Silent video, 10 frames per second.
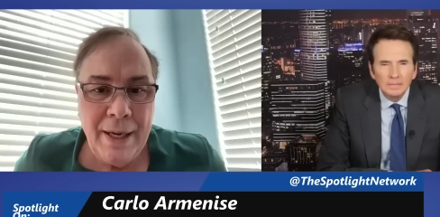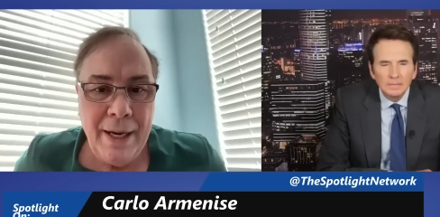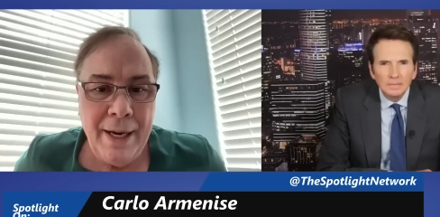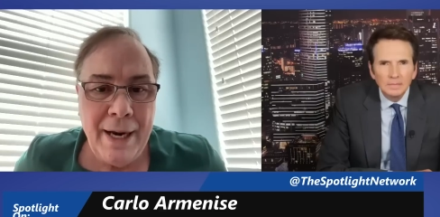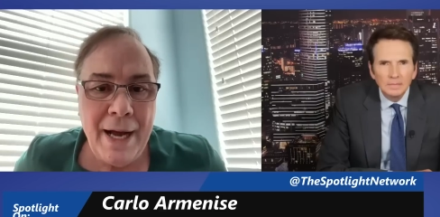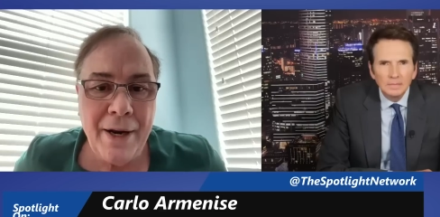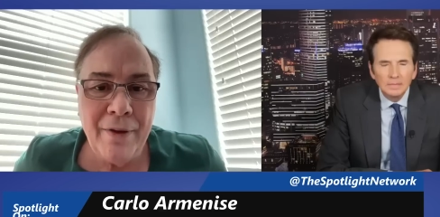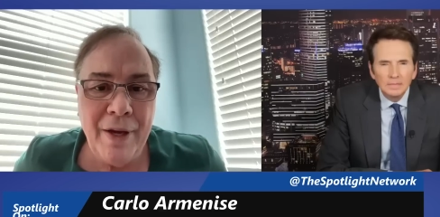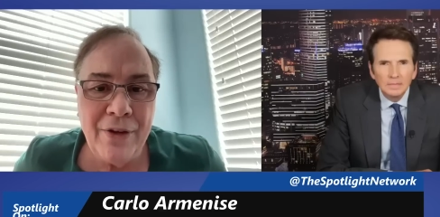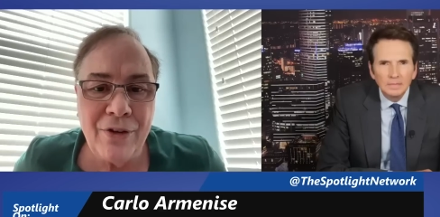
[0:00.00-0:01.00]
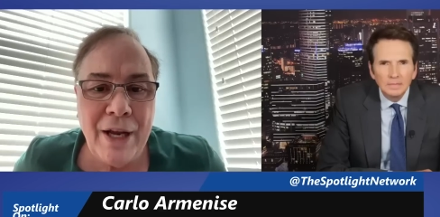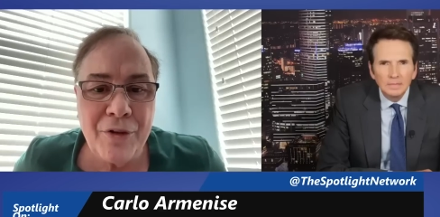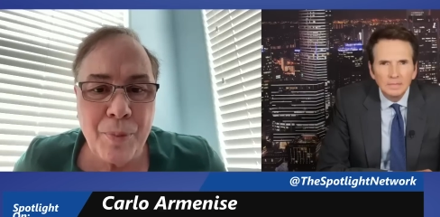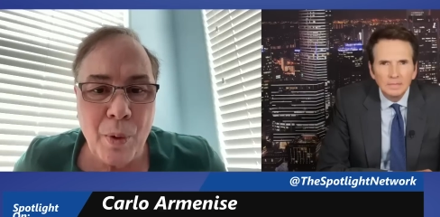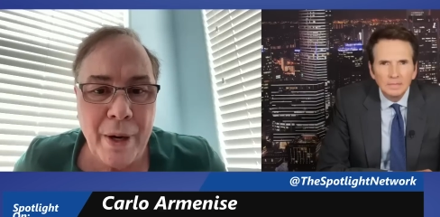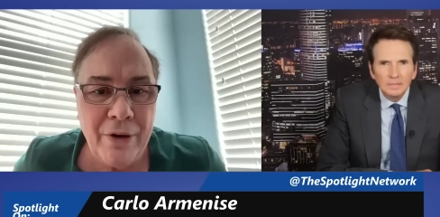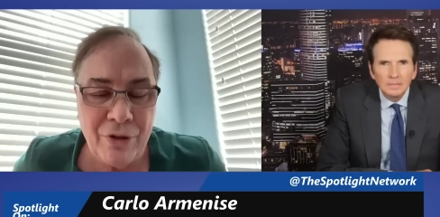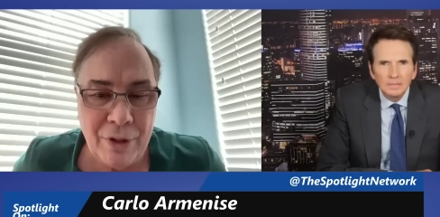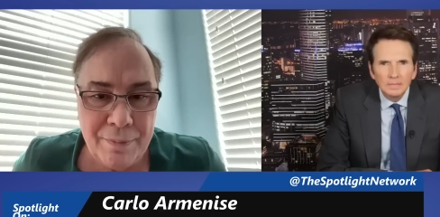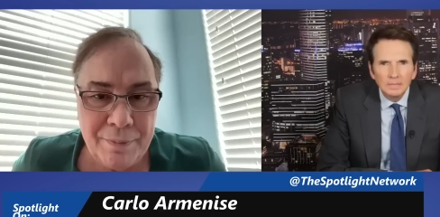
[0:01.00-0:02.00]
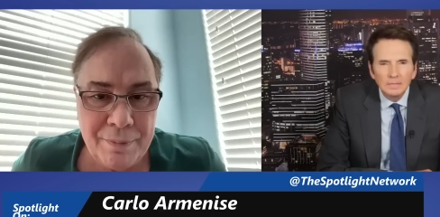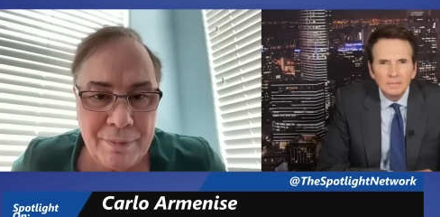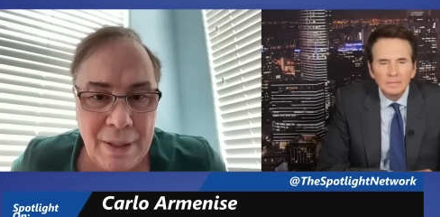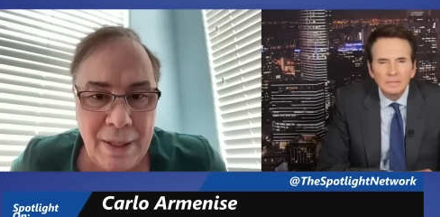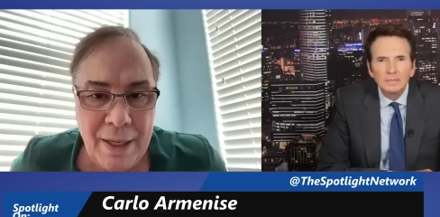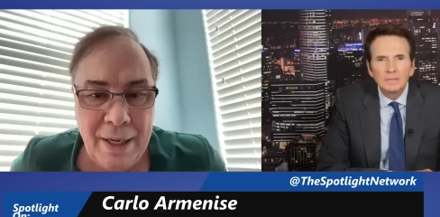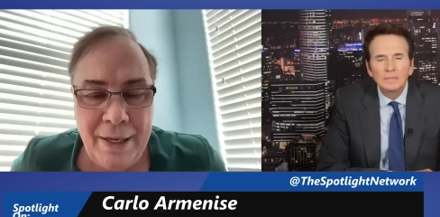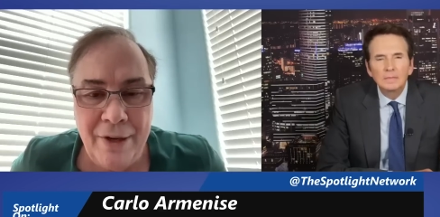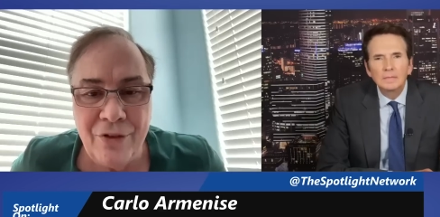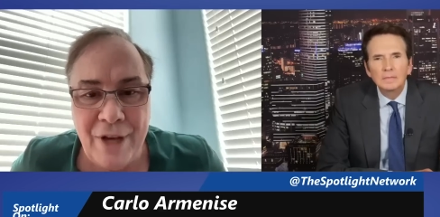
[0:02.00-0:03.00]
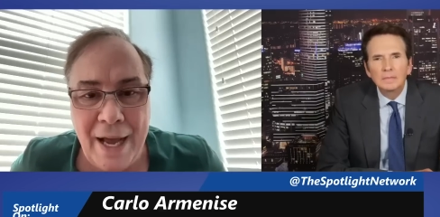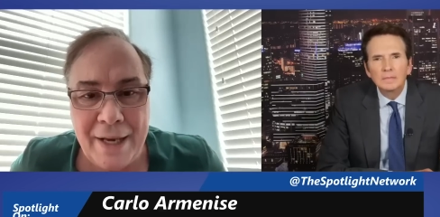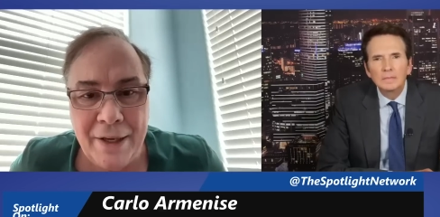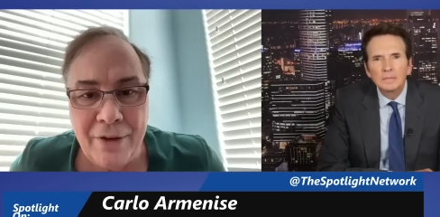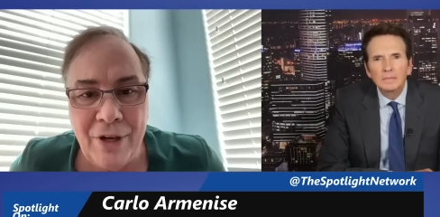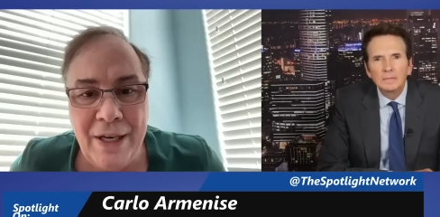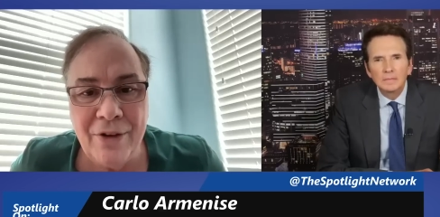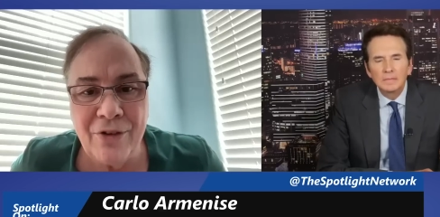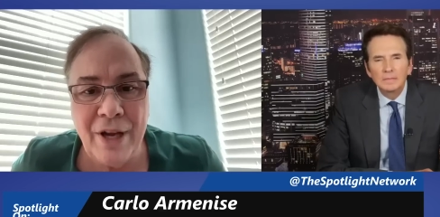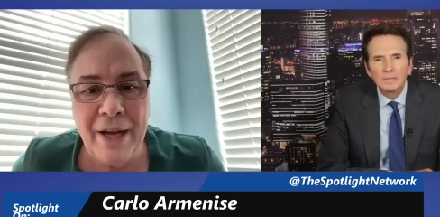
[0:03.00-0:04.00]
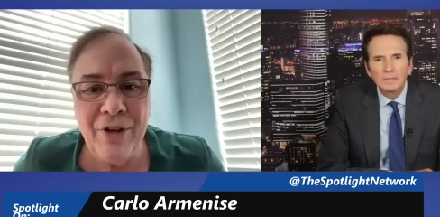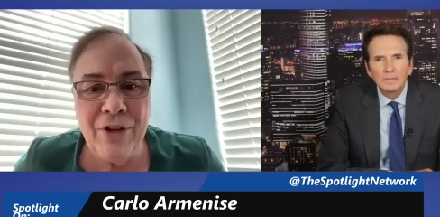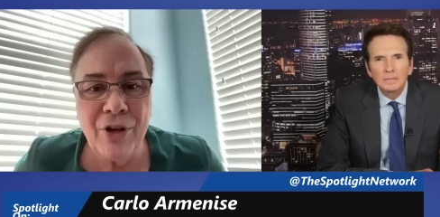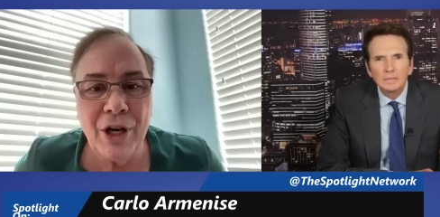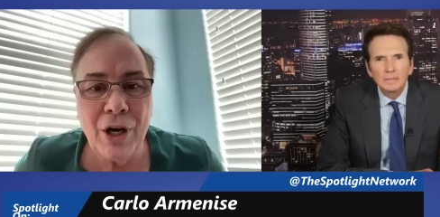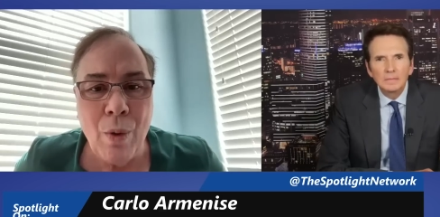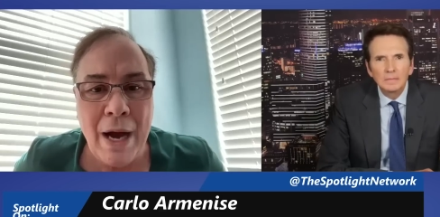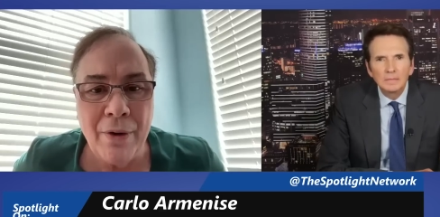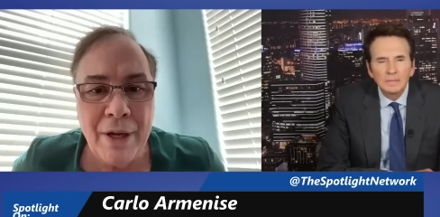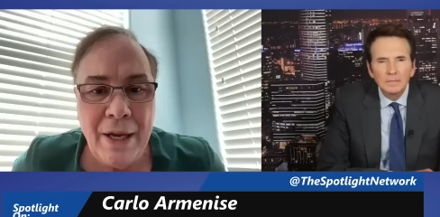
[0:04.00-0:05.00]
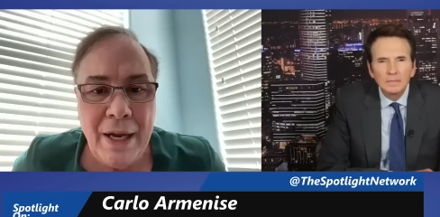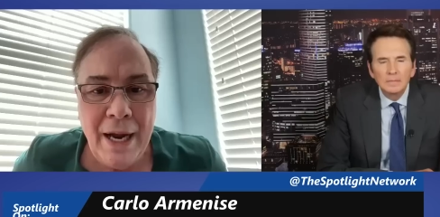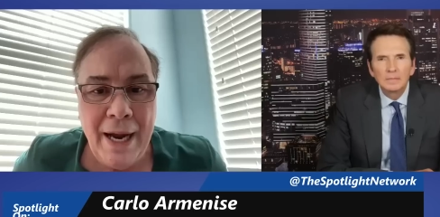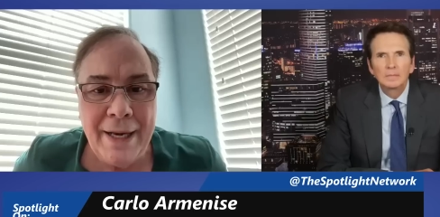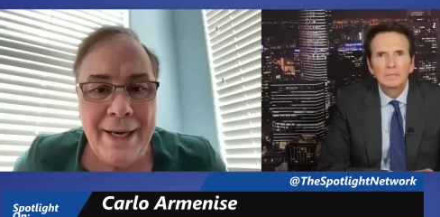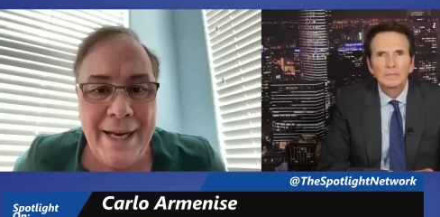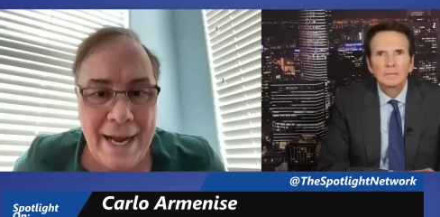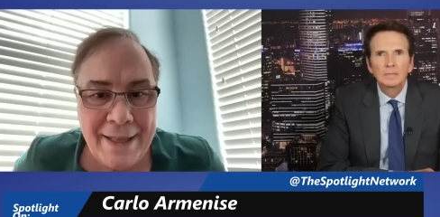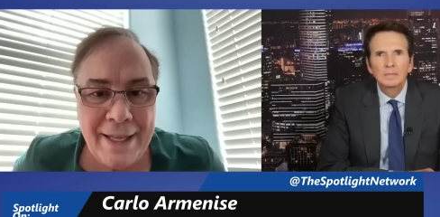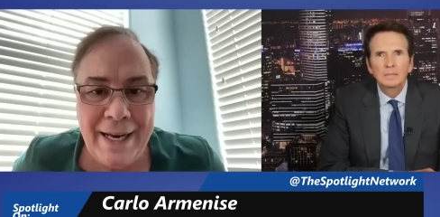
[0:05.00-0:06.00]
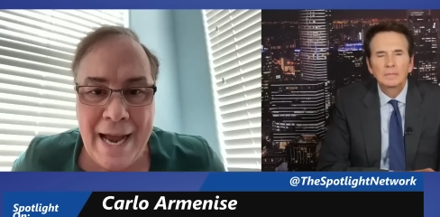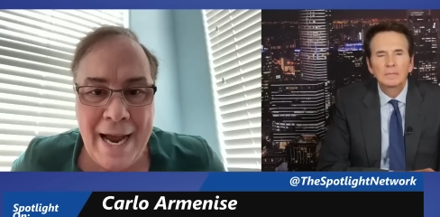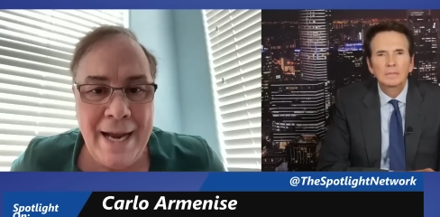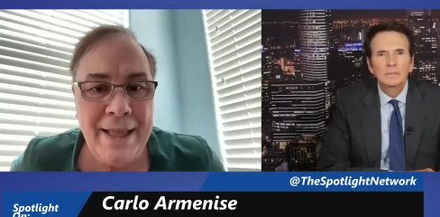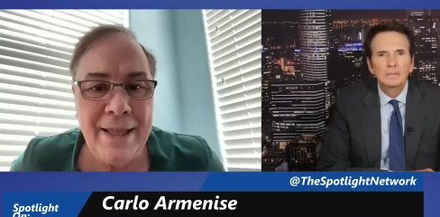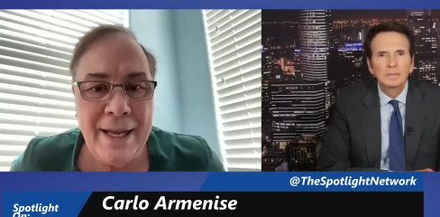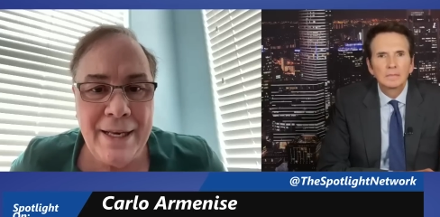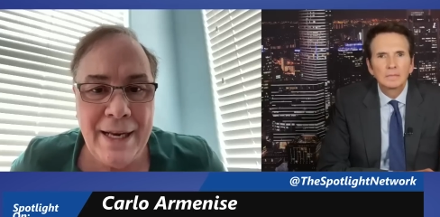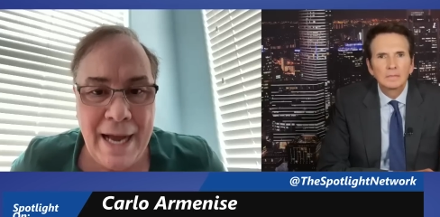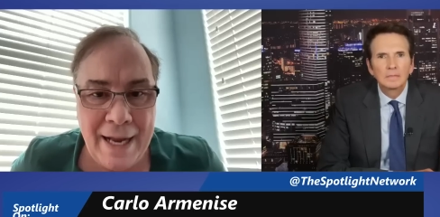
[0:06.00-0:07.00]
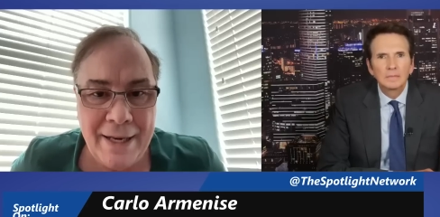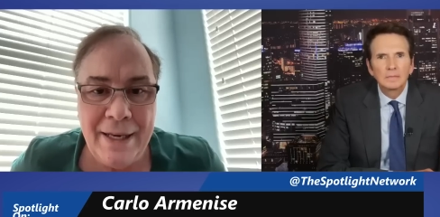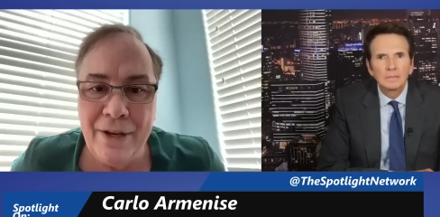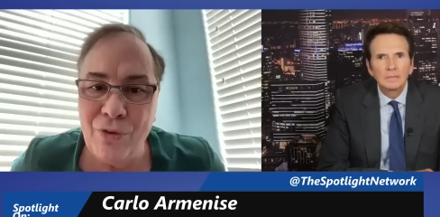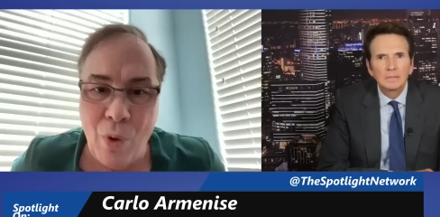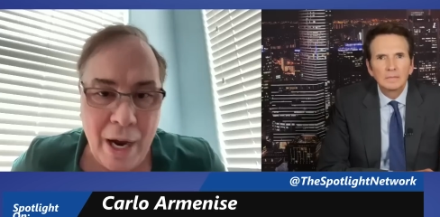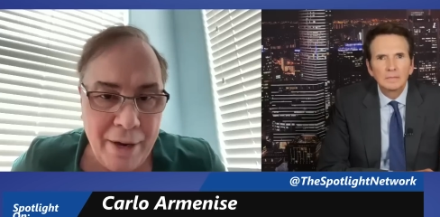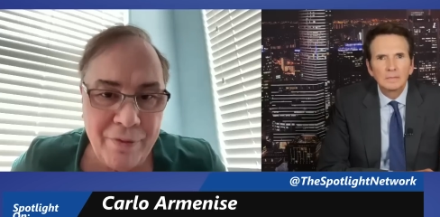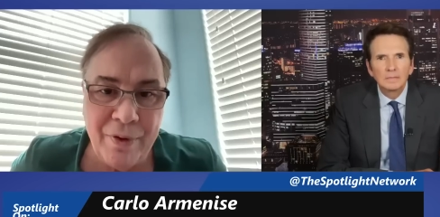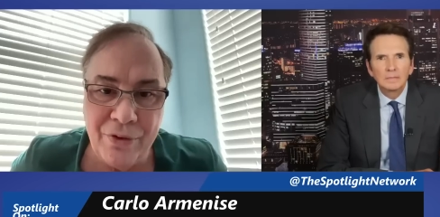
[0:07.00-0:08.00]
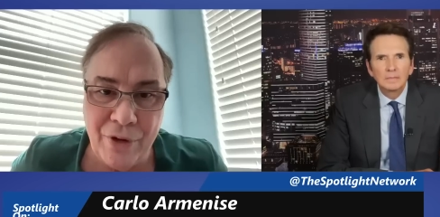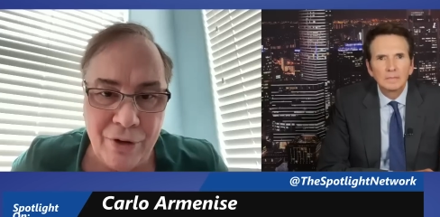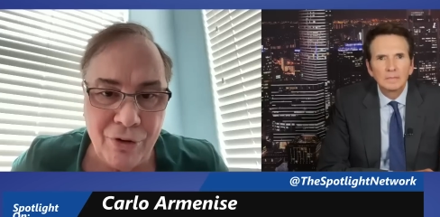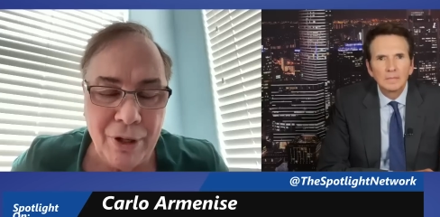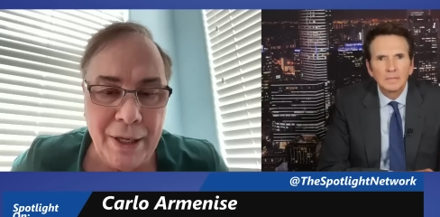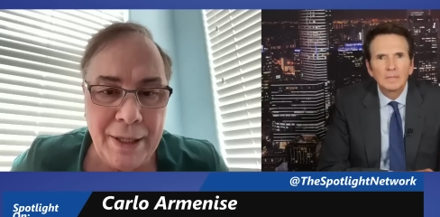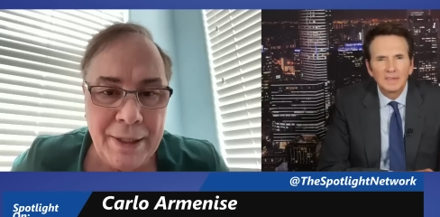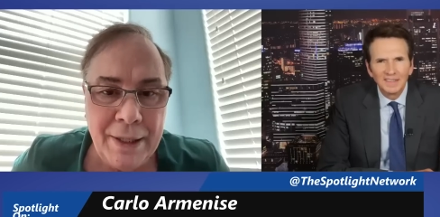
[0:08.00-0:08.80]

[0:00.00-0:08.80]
Speaker 1: And out of his desperation and his sadness, he decides he's going to go out and get the guy that got his wife, essentially.